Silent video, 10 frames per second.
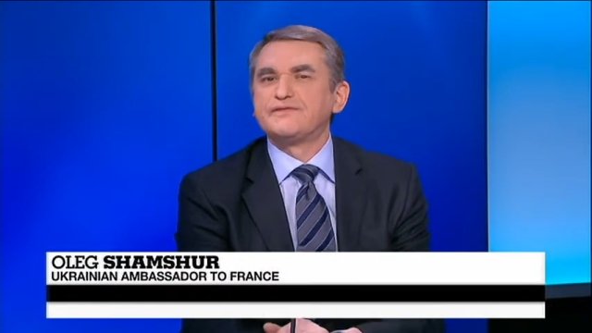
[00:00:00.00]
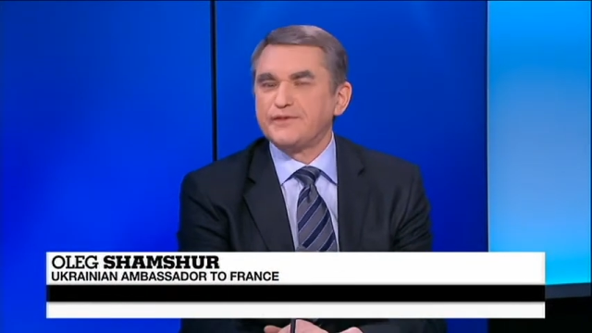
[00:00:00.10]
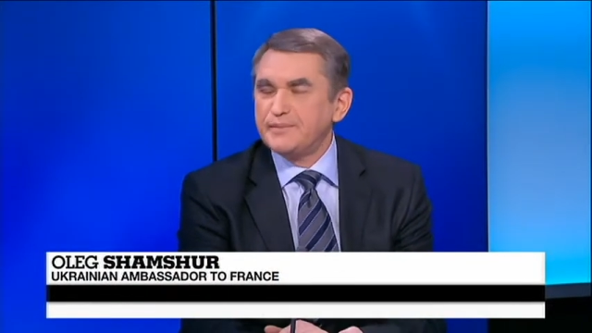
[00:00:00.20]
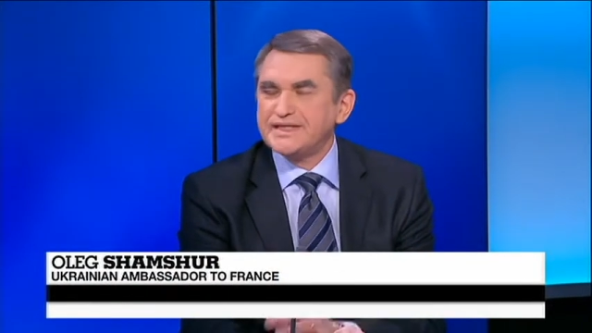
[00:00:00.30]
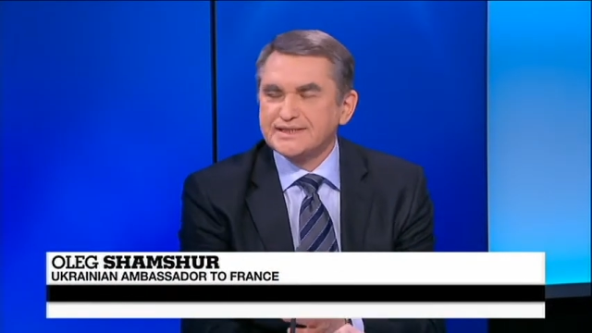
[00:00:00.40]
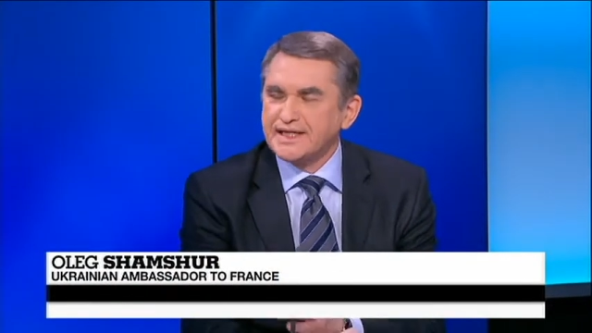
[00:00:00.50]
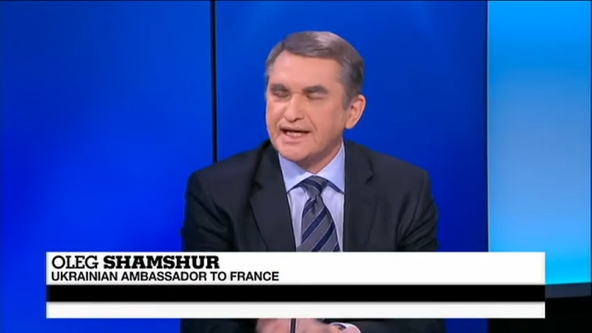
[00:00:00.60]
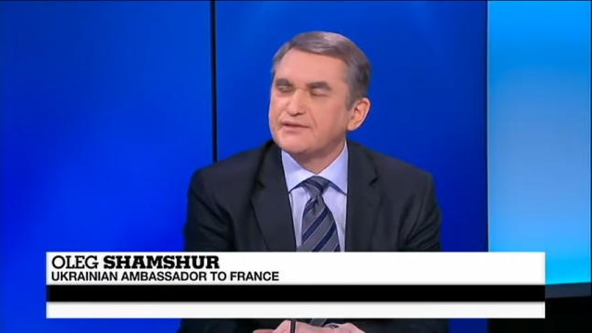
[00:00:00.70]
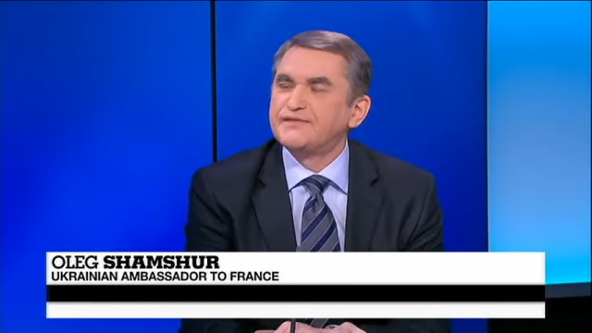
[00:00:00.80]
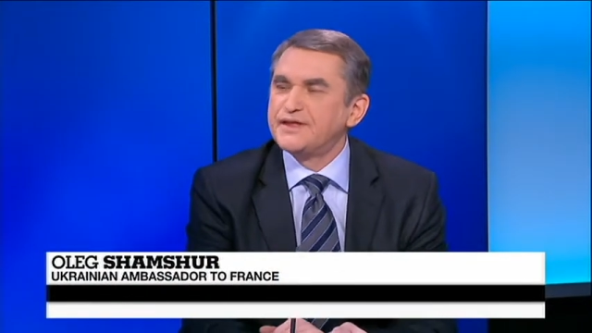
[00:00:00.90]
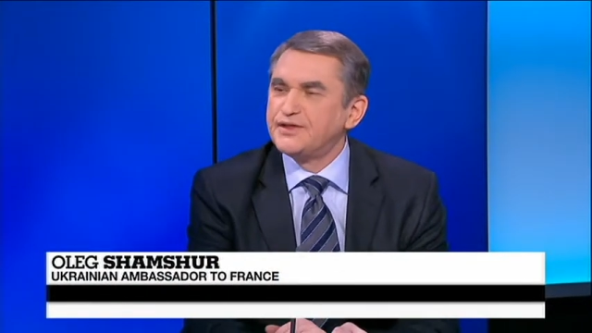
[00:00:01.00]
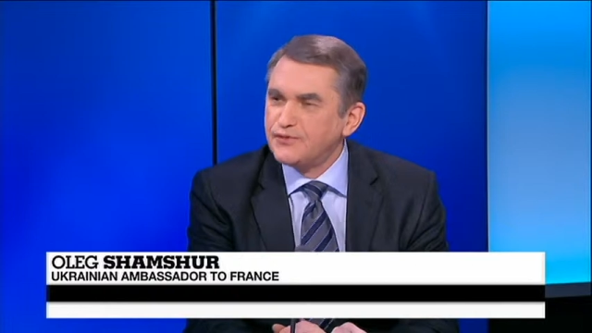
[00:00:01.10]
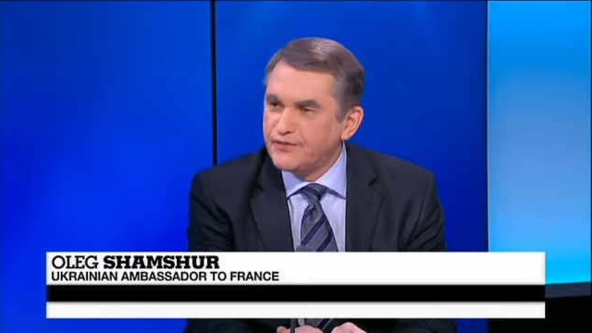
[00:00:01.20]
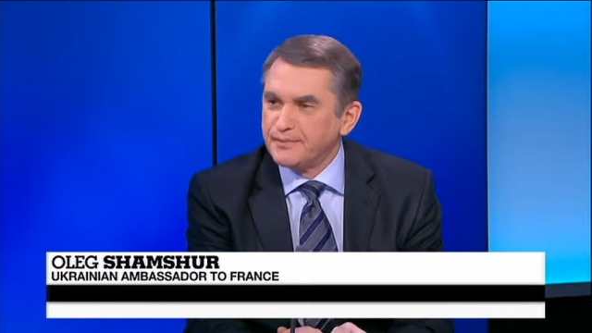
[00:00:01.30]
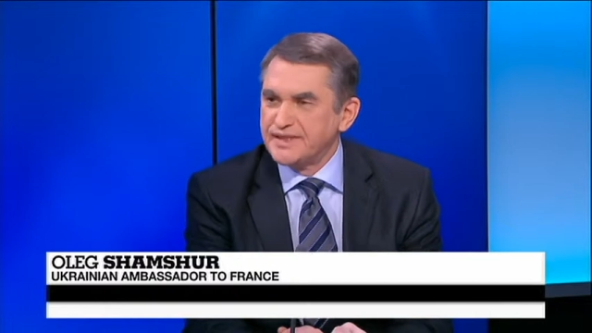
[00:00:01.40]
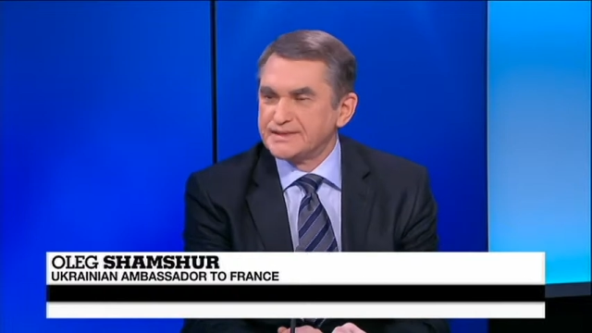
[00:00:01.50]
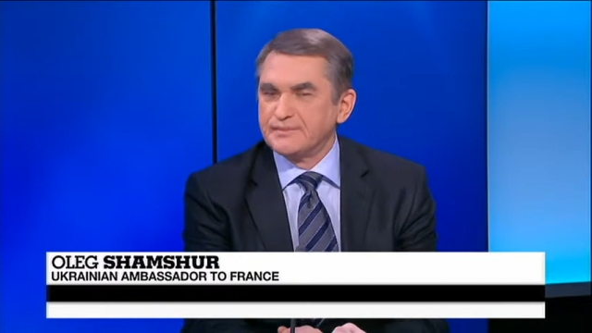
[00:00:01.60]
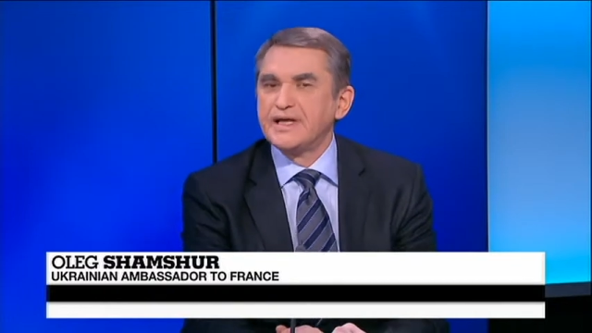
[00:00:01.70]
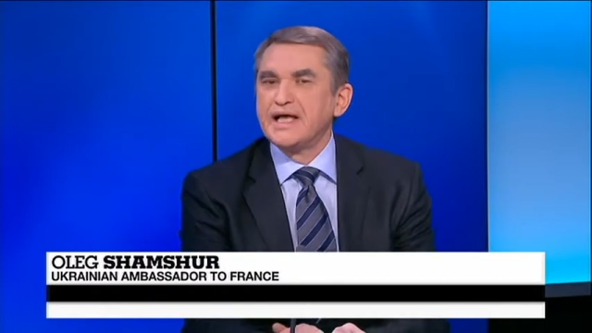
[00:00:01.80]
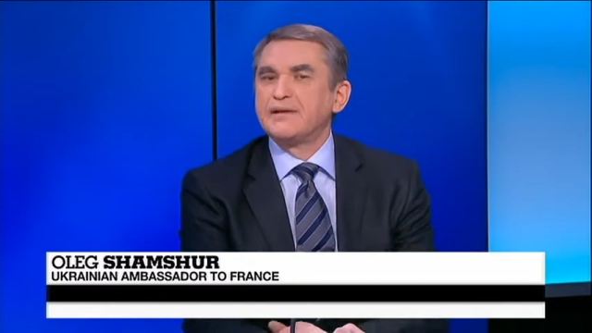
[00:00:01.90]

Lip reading: for me, it's a kind of the euphemism.